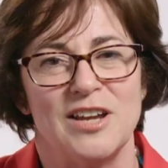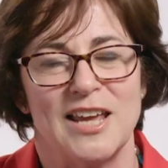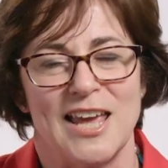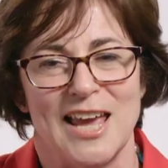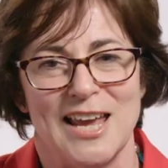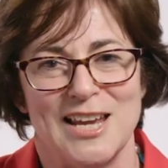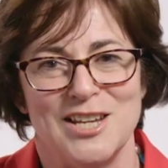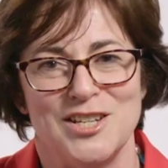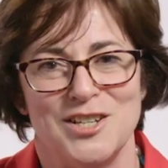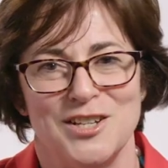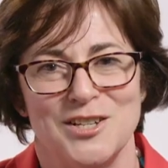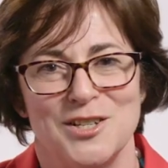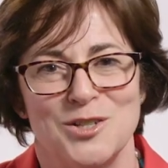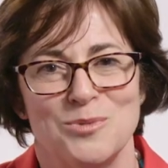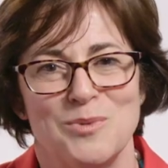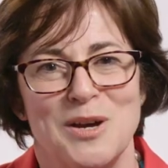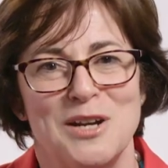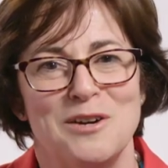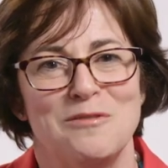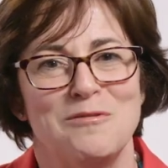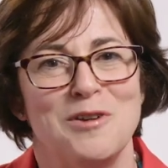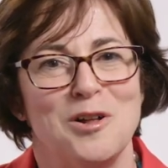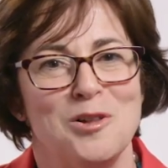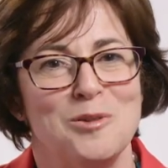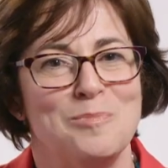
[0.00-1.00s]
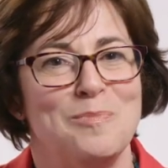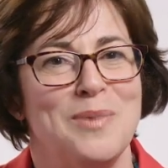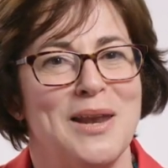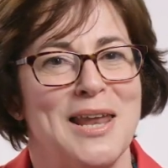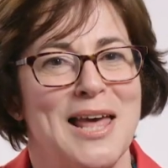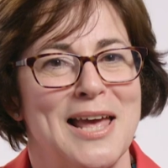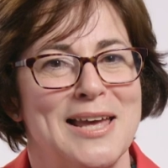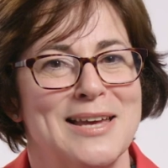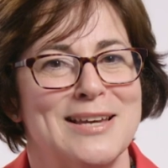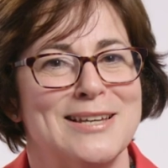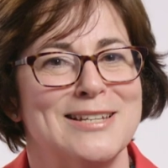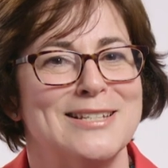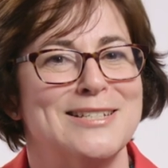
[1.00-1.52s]
occasions when a role
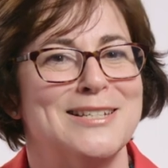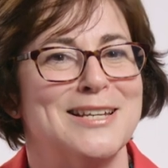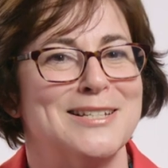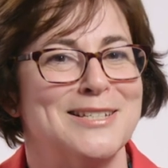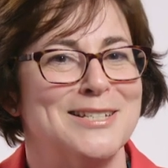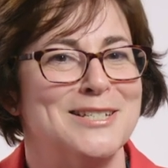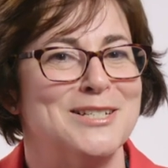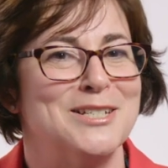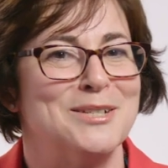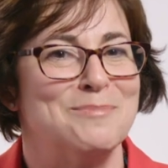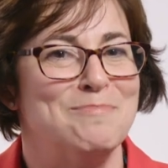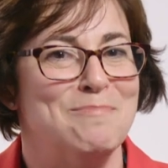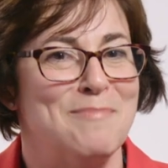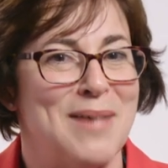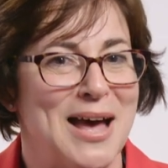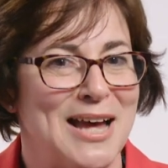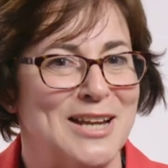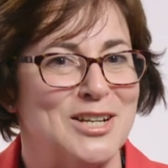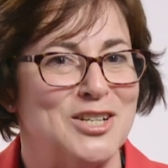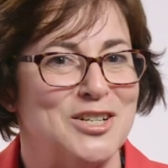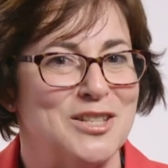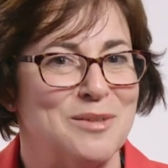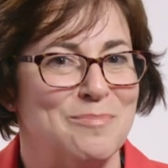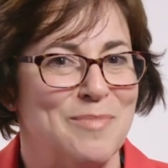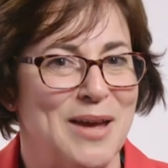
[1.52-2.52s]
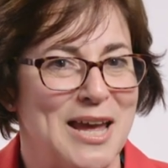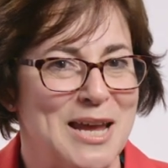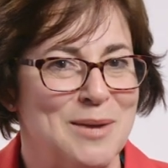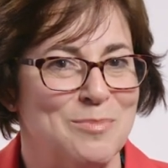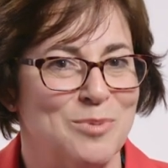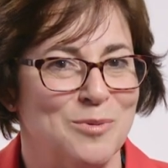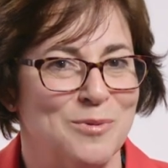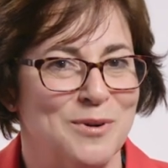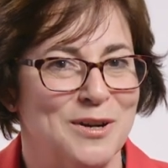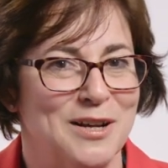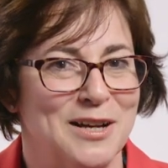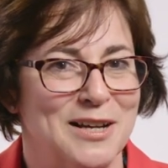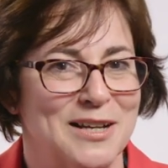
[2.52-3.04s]
player doesn't match the
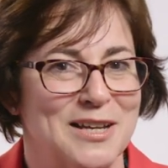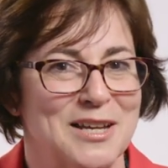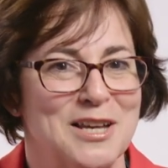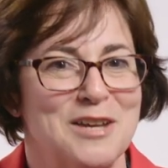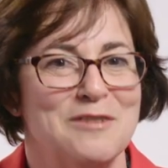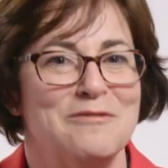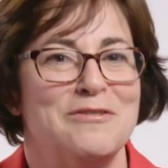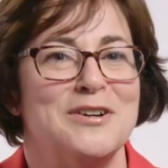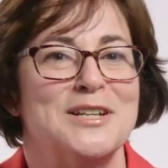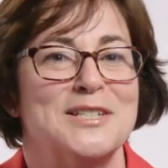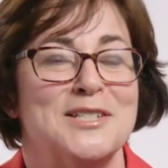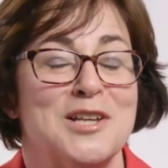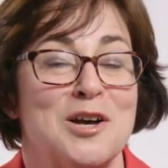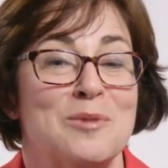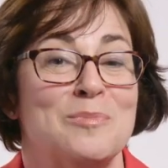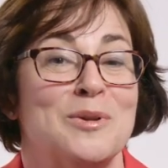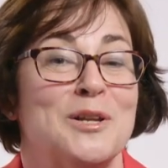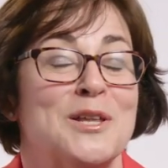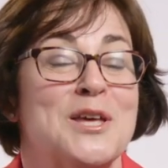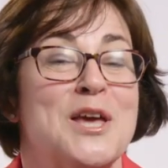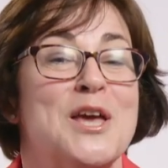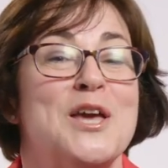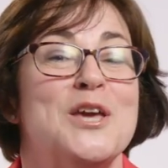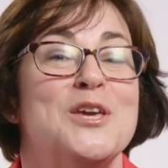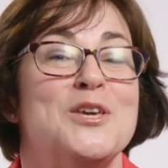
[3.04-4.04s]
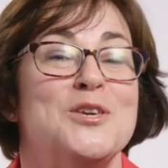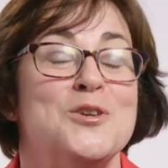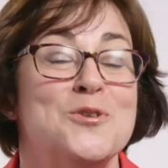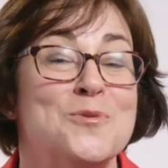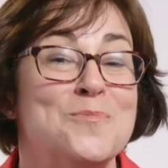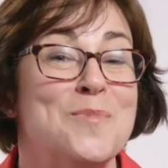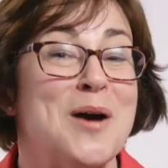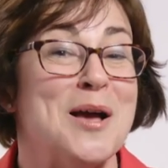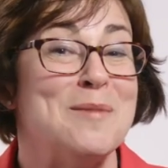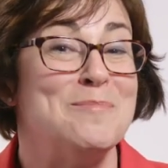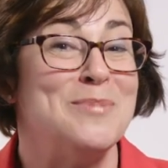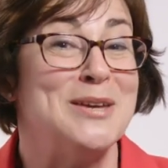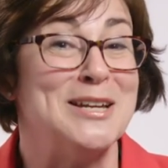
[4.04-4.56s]
paperwork. For example, you
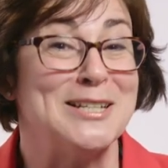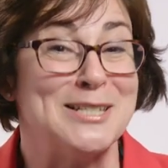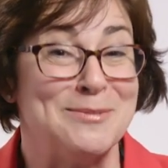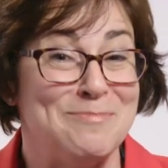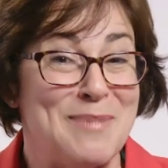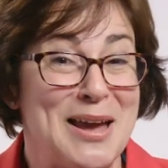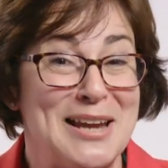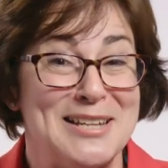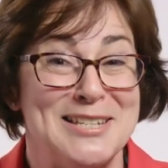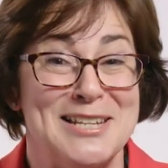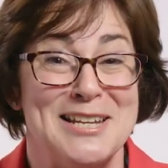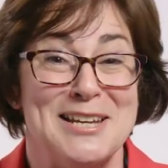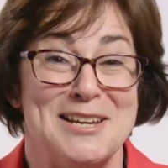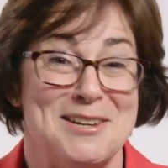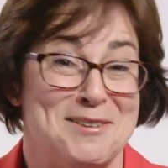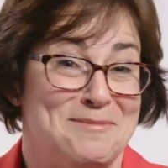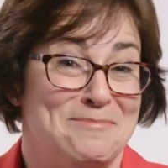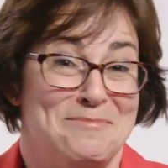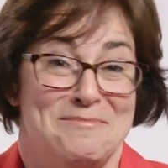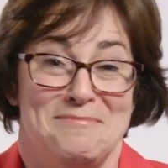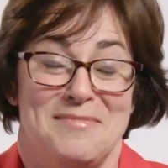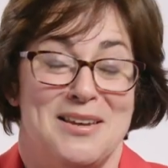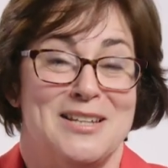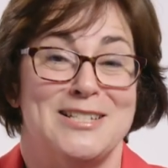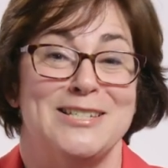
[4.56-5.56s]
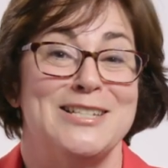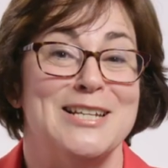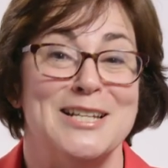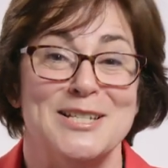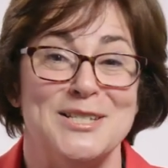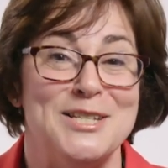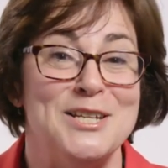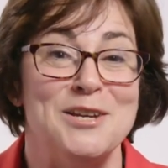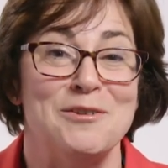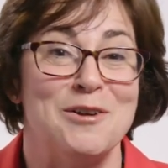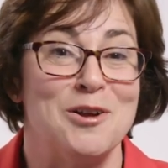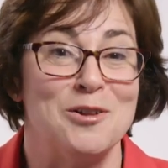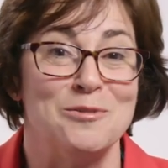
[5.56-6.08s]
might be expecting a
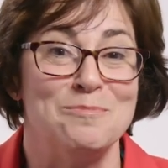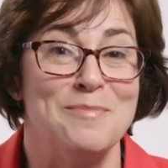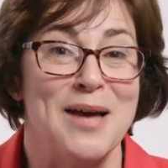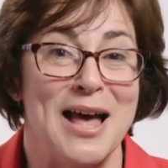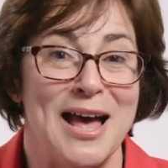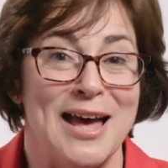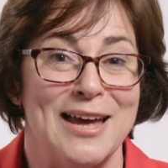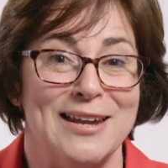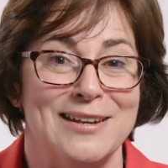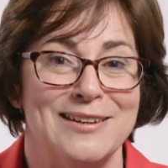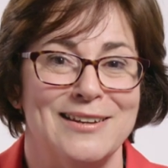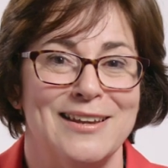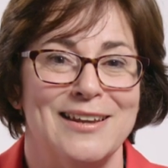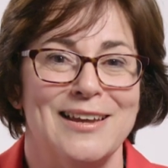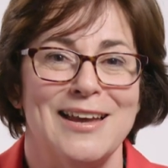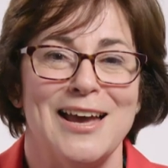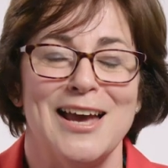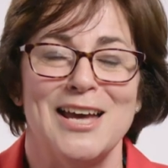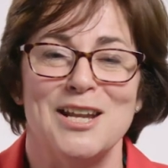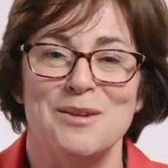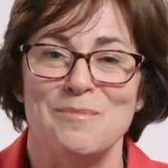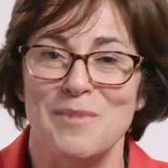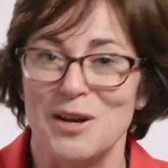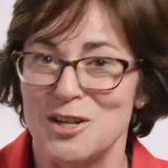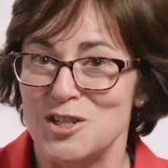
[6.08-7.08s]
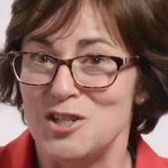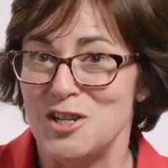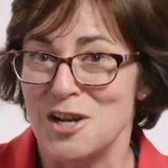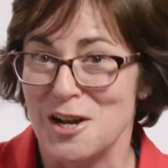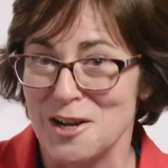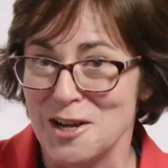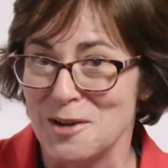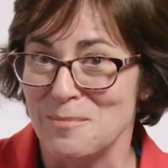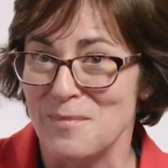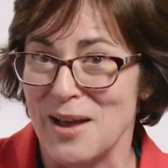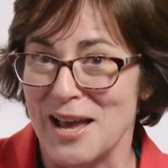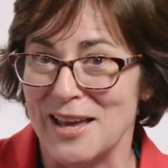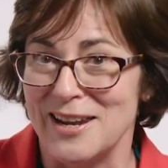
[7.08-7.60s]
sixty-year-old man and a much
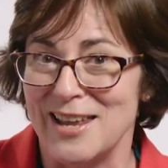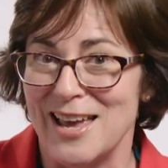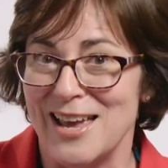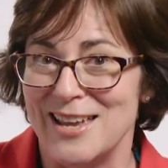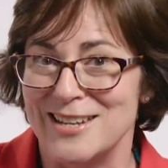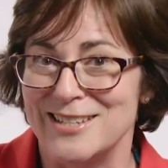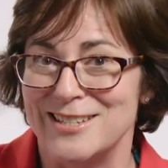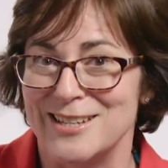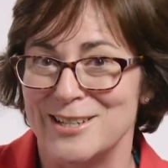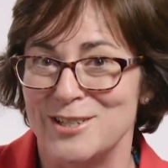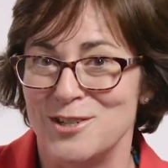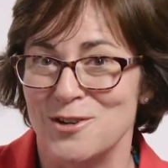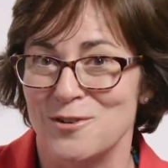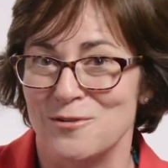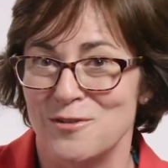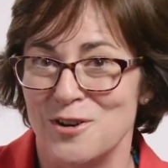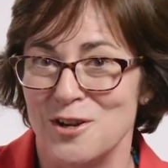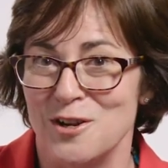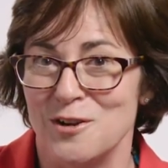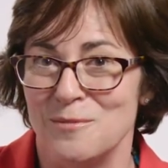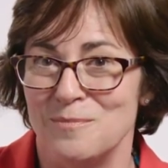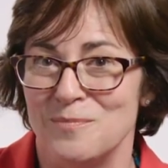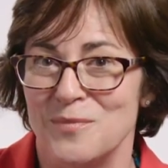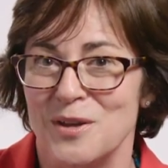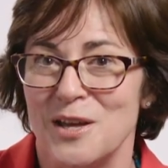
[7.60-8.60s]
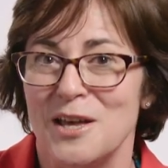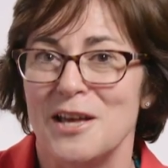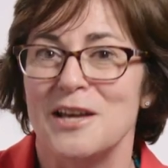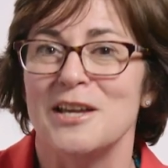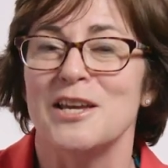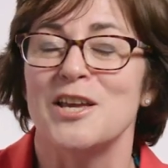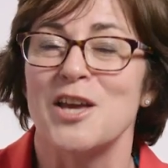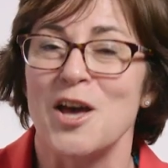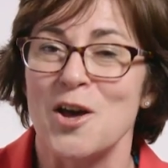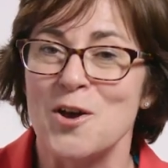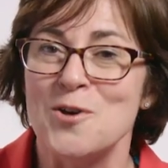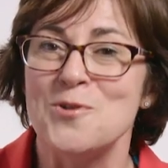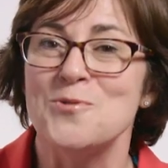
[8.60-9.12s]
younger man enters your room.
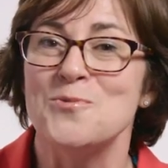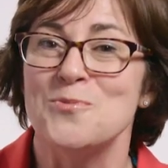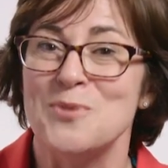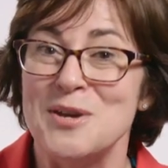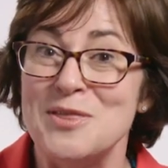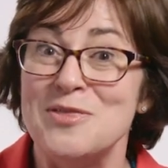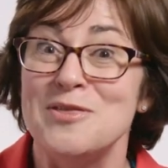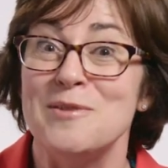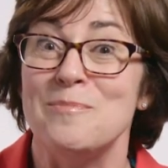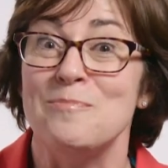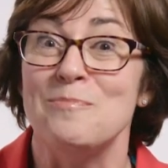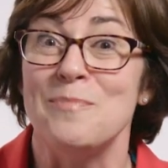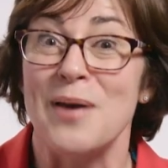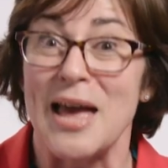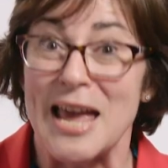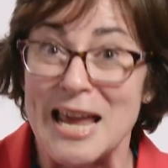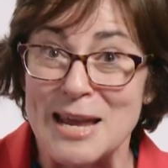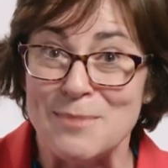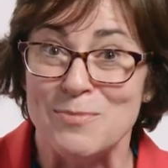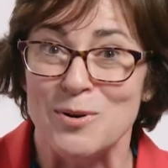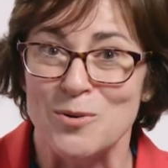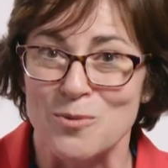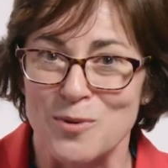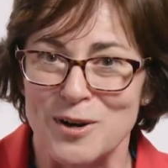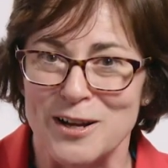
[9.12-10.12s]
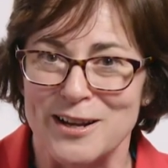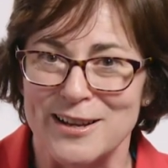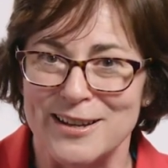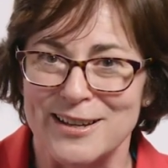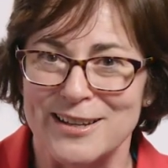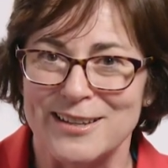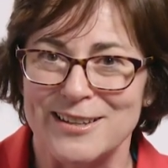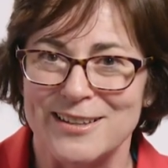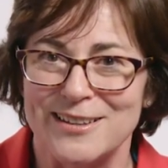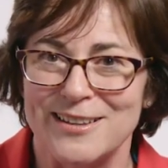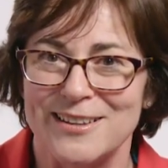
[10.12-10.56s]
Go with the paperwork.